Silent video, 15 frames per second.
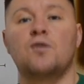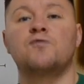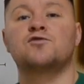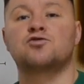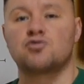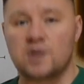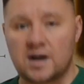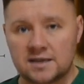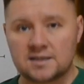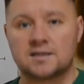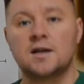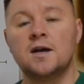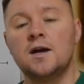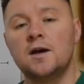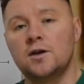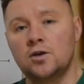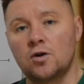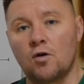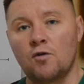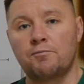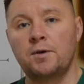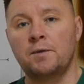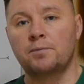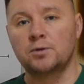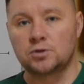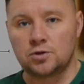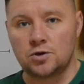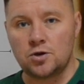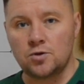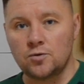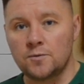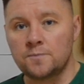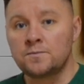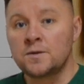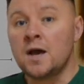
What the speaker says: of trust, you know, of people to you.